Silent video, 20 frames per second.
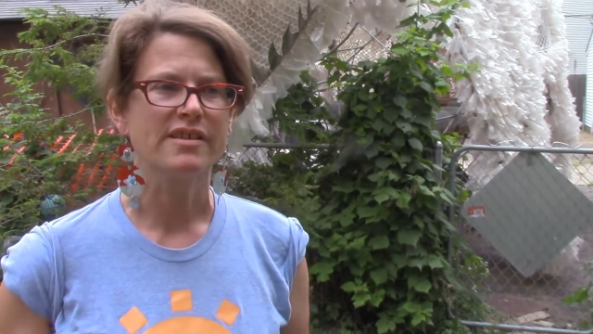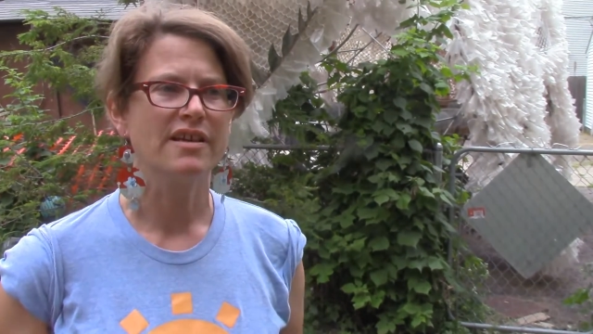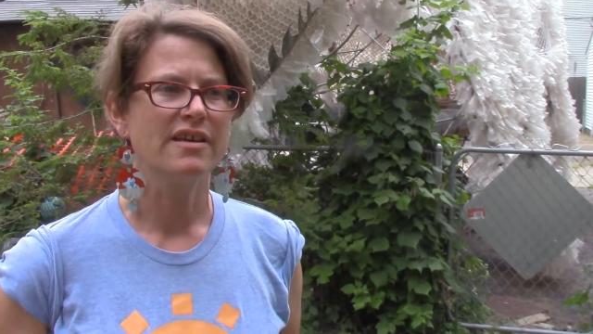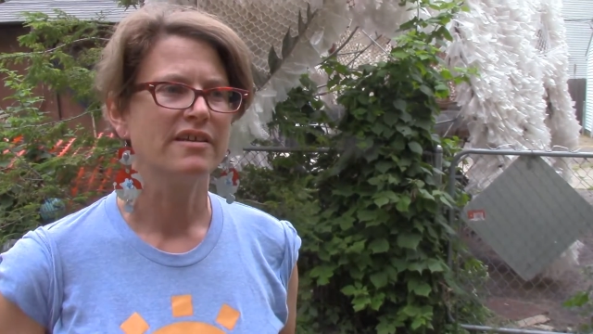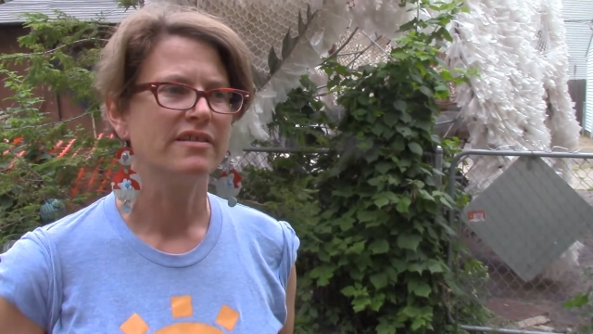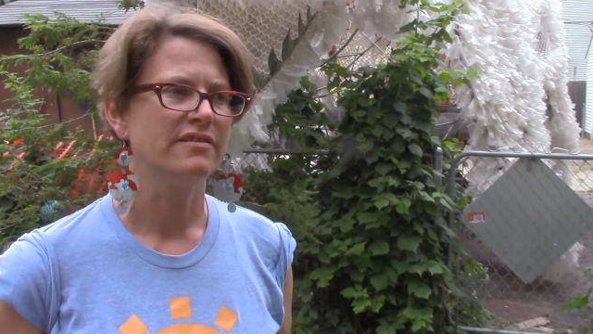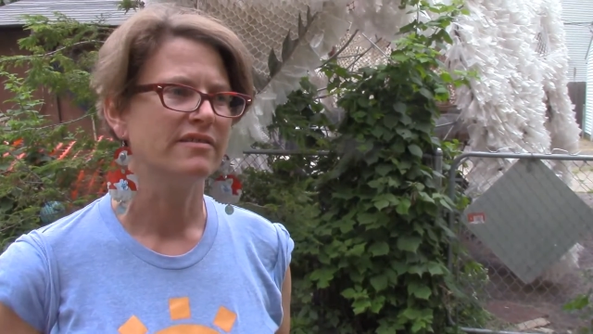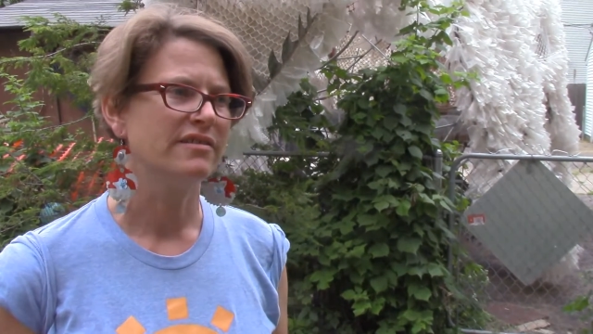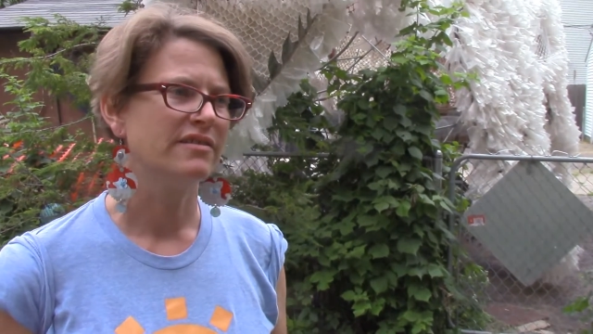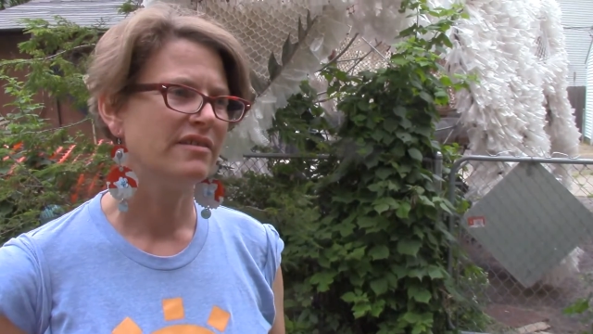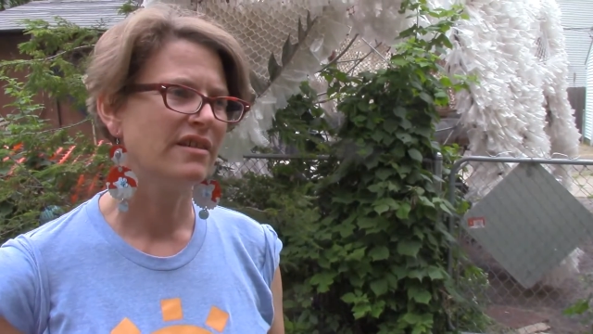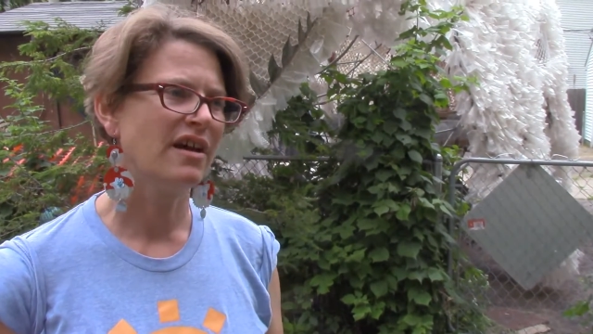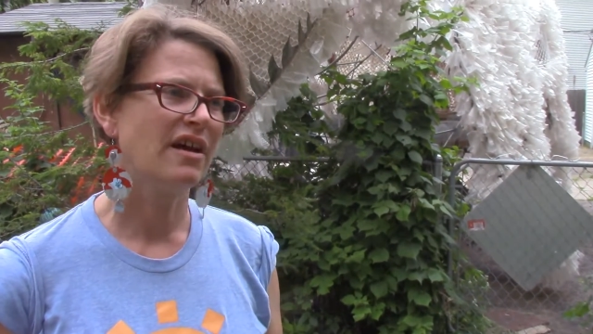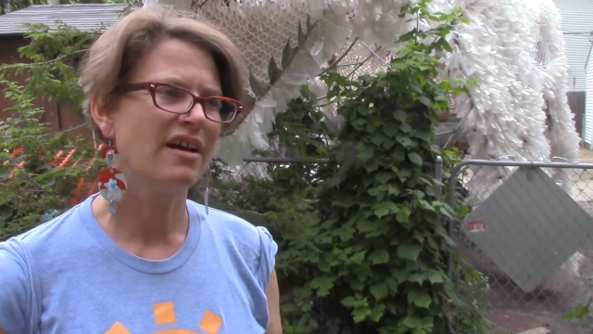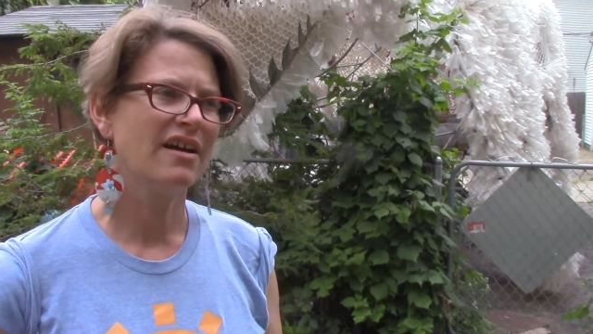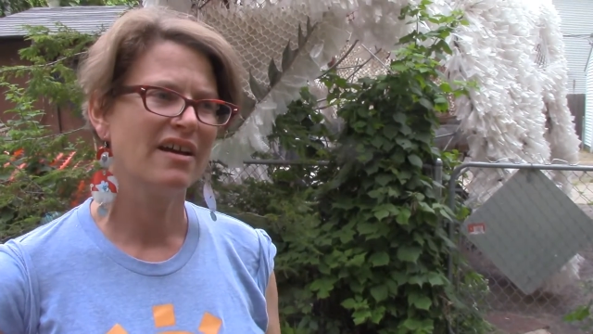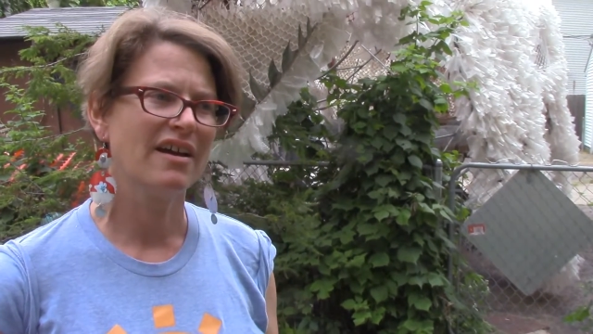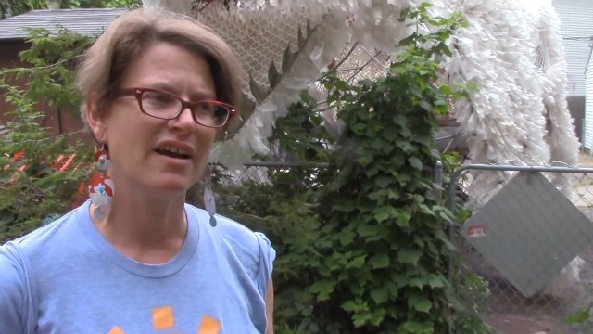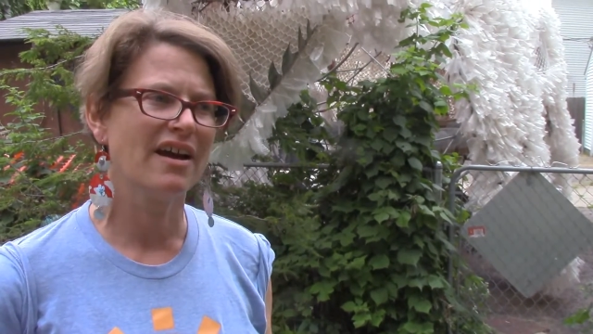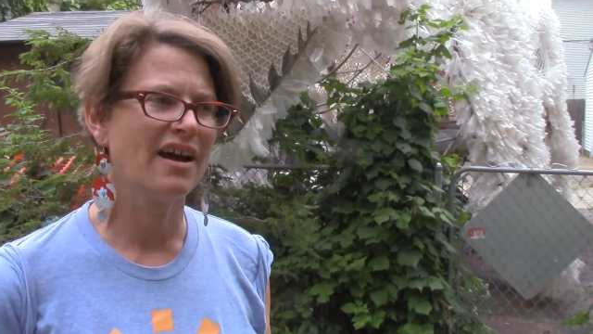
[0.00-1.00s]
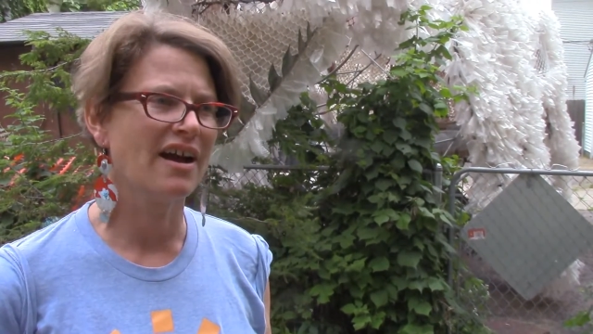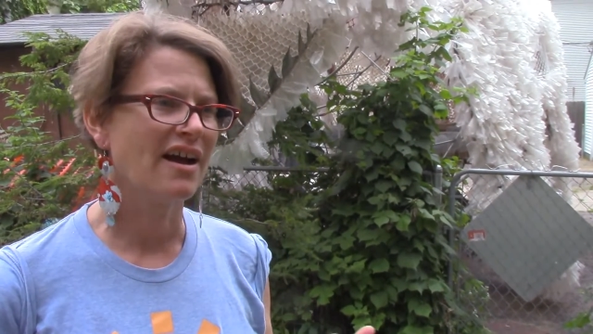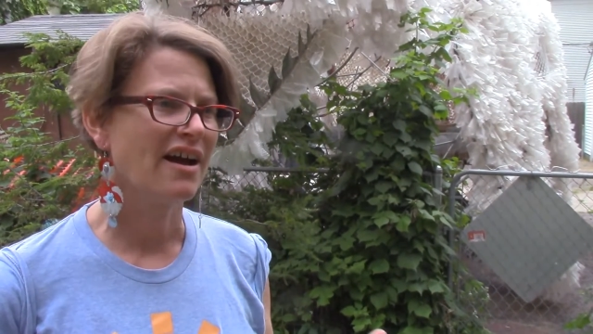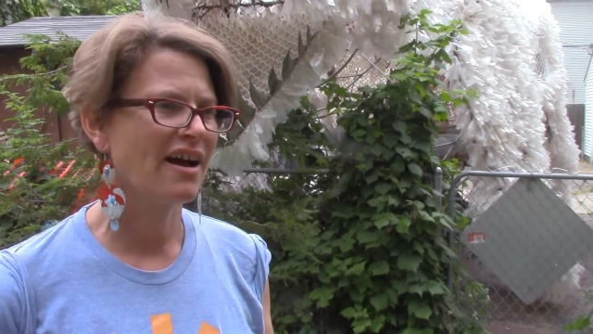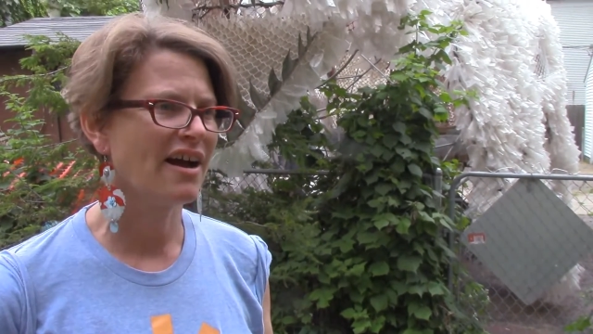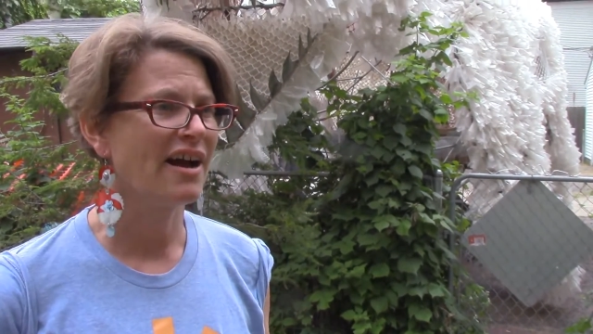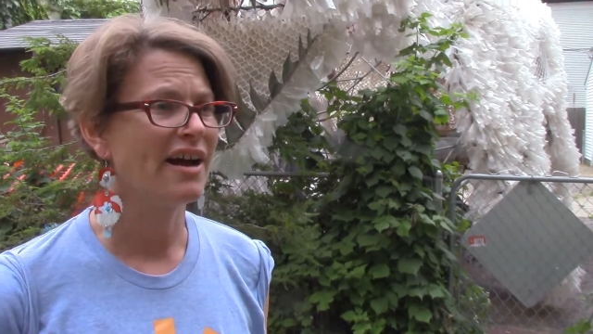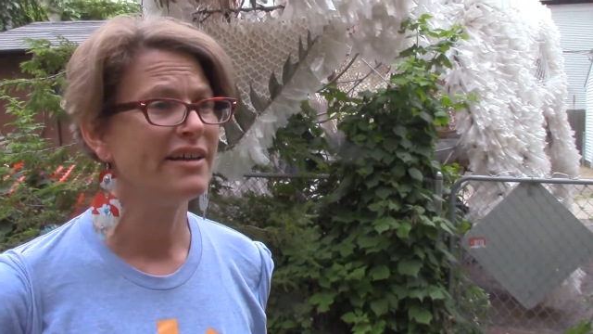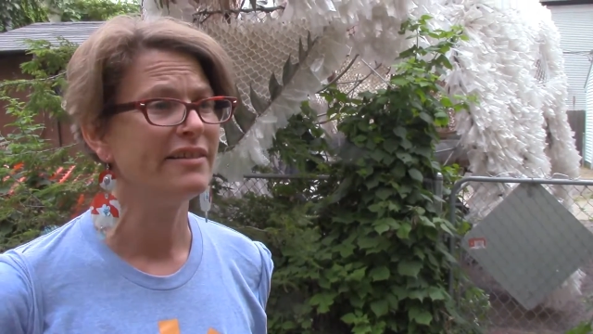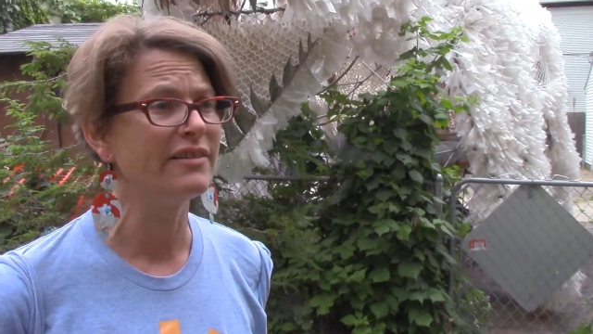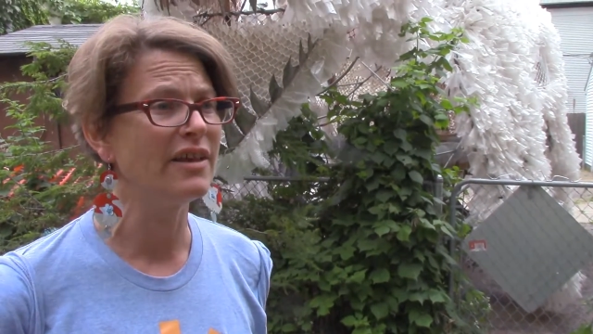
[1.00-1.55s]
and I